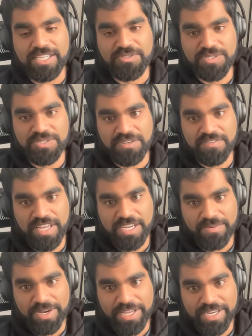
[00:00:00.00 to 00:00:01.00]
this was sort of
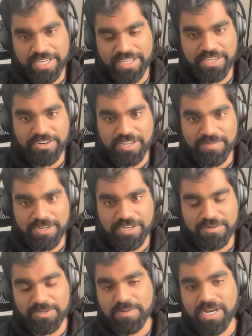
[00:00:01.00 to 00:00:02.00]
like when Ethereum and
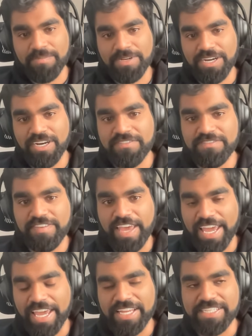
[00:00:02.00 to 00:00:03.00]
all were popping off.
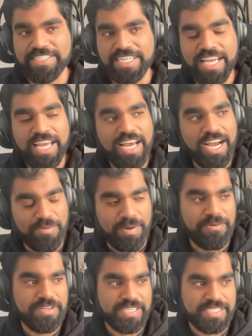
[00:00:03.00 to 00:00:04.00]
And I
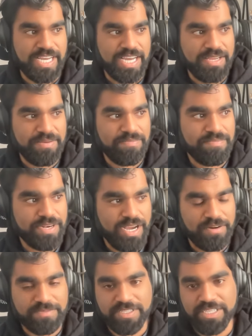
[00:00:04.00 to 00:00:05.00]
remember at the time
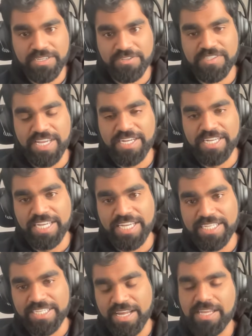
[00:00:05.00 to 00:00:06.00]
not really understanding
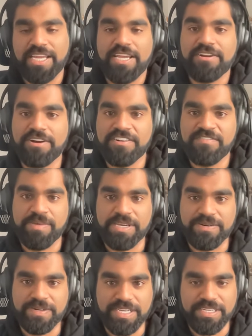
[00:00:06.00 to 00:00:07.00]
it. Like I had heard of
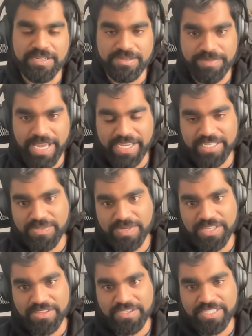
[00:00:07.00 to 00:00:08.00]
Bitcoin back in
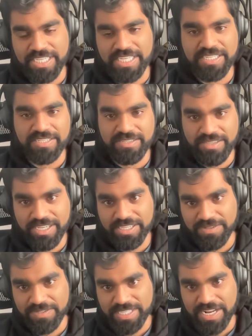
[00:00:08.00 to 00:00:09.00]
2013, like
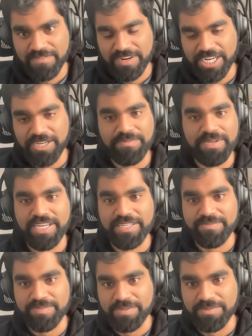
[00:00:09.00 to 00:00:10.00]
there was that run up
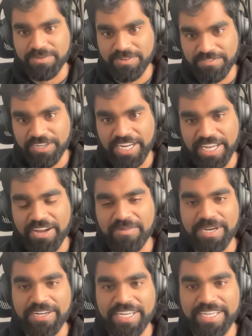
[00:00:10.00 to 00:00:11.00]
and people were freaking out
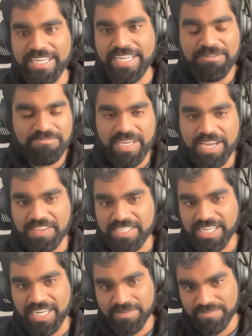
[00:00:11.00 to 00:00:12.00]
about it. At the
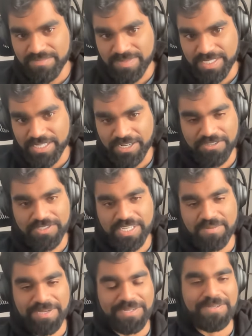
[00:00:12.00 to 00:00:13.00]
time, didn't
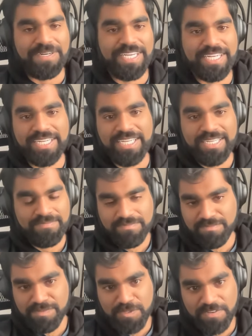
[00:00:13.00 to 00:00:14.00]
understand Bitcoin,
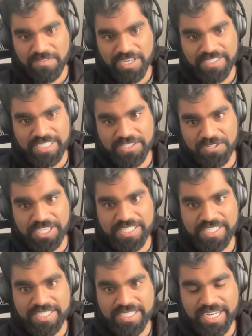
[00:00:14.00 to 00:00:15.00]
sort of lost
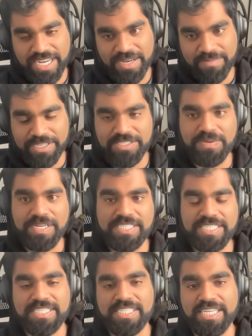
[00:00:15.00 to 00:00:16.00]
interest. Uh, but in
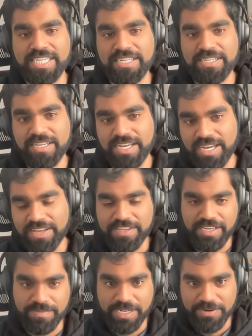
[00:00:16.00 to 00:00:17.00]
2016, uh, the
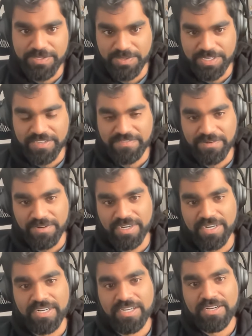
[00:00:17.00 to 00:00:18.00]
company I was working
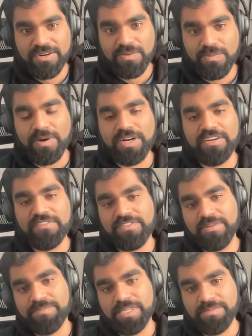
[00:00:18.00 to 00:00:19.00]
for, one of
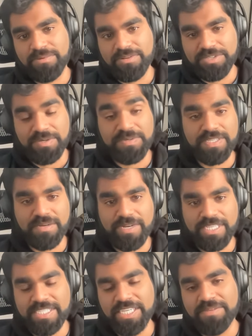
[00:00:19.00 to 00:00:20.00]
the people who was on my
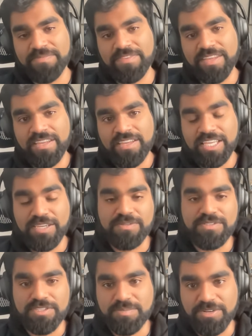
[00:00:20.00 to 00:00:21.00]
team, he
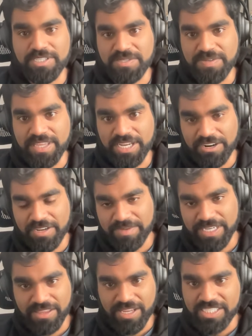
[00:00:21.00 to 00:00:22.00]
was super into Ethereum. He
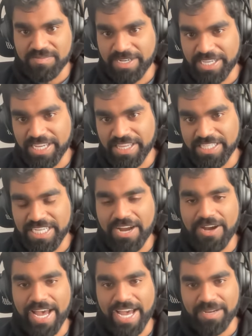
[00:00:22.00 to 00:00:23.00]
had lost money in the
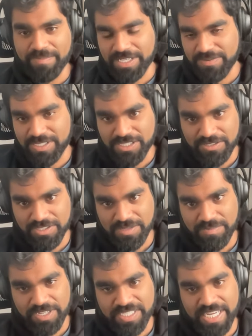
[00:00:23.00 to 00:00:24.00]
DAO hack, but he was still
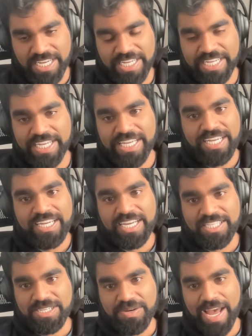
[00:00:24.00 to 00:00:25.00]
super excited.
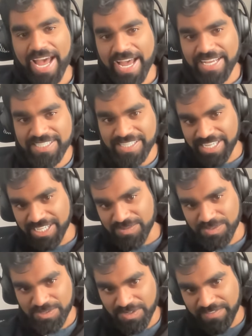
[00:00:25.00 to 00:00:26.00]
And so as things
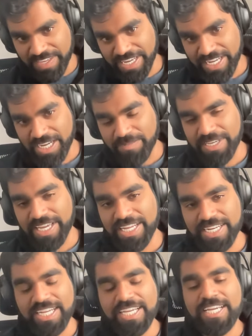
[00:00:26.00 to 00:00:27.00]
were sort of heating up
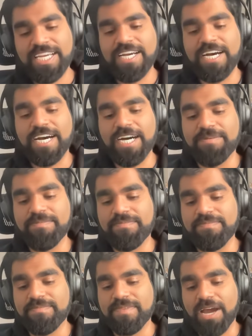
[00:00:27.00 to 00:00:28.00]
again, um,
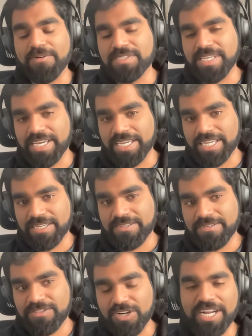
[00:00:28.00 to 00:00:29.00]
I was like
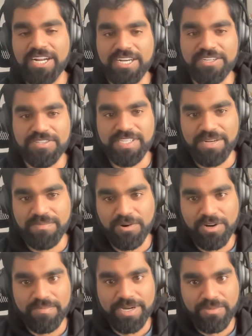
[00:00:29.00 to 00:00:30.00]
trying to understand
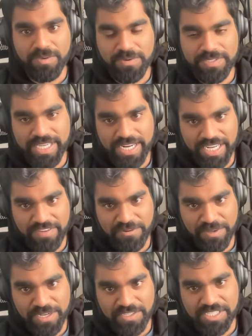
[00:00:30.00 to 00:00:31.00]
more about what was getting
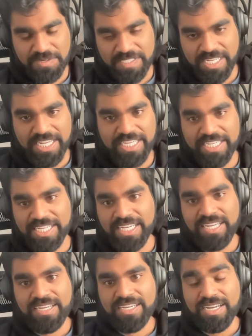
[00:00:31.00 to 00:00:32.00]
everyone else so excited.
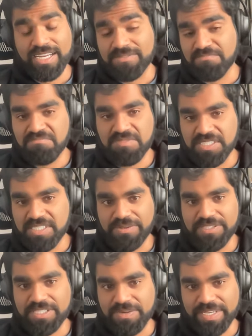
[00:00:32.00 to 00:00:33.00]
And since I
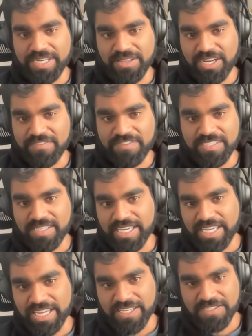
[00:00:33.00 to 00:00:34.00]
was doing a lot of these
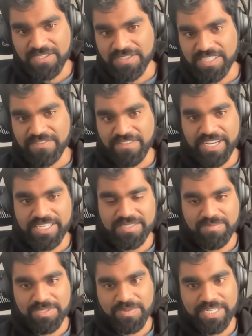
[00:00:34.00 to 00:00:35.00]
like consulting flights
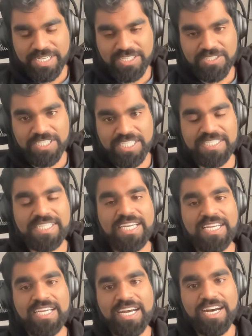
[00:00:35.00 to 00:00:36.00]
between countries,
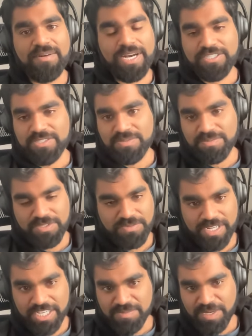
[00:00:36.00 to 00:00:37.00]
um, I just was
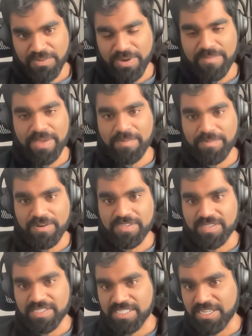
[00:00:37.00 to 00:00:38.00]
reading as many white
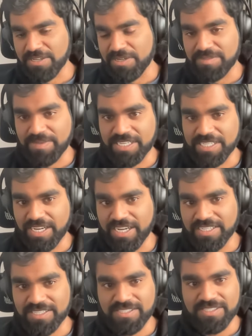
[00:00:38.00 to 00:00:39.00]
papers, listening to as many talks,